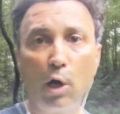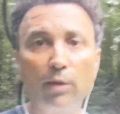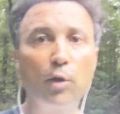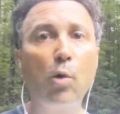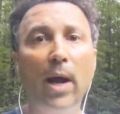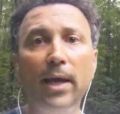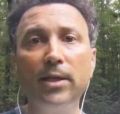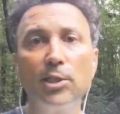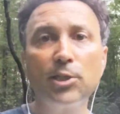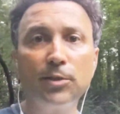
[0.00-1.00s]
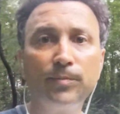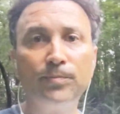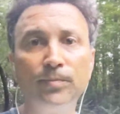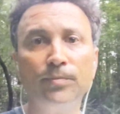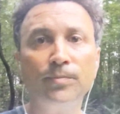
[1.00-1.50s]
earthquakes,
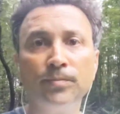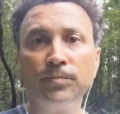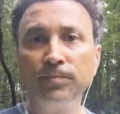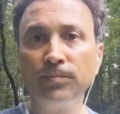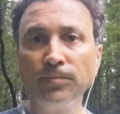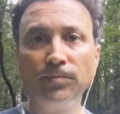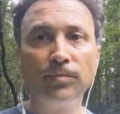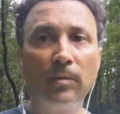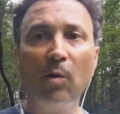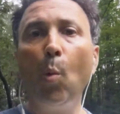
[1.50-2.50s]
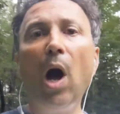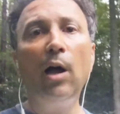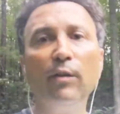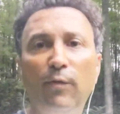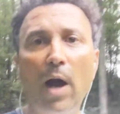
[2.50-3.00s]

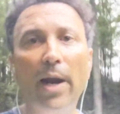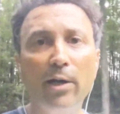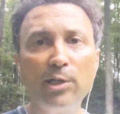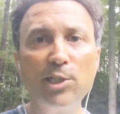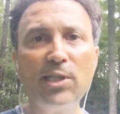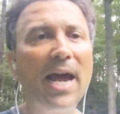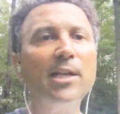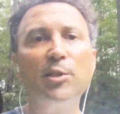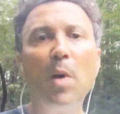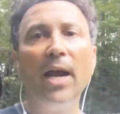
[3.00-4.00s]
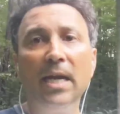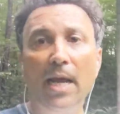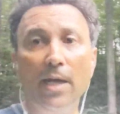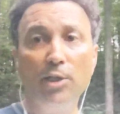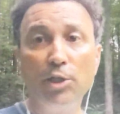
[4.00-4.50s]
wildfires. That is my
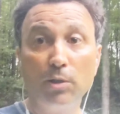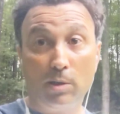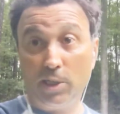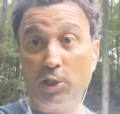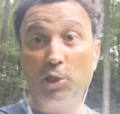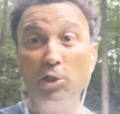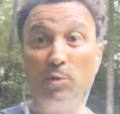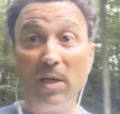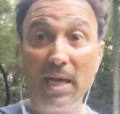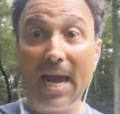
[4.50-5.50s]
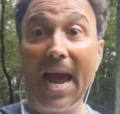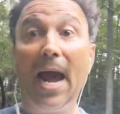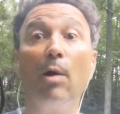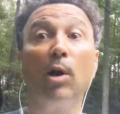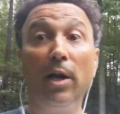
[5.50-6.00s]
niche, or
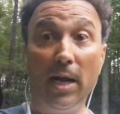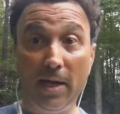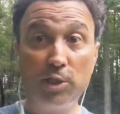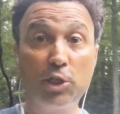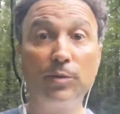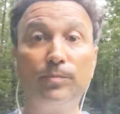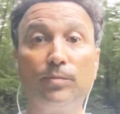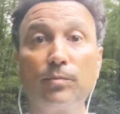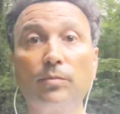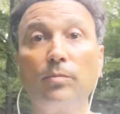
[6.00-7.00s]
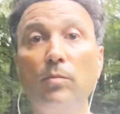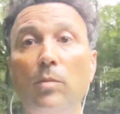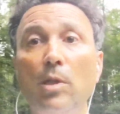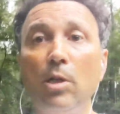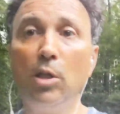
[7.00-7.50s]
our niche.
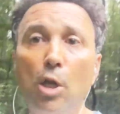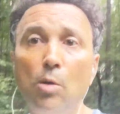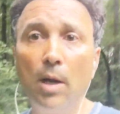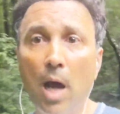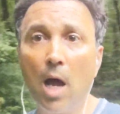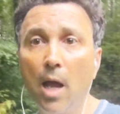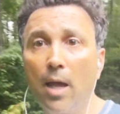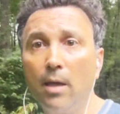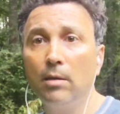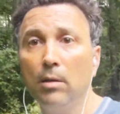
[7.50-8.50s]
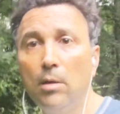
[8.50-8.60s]
You and I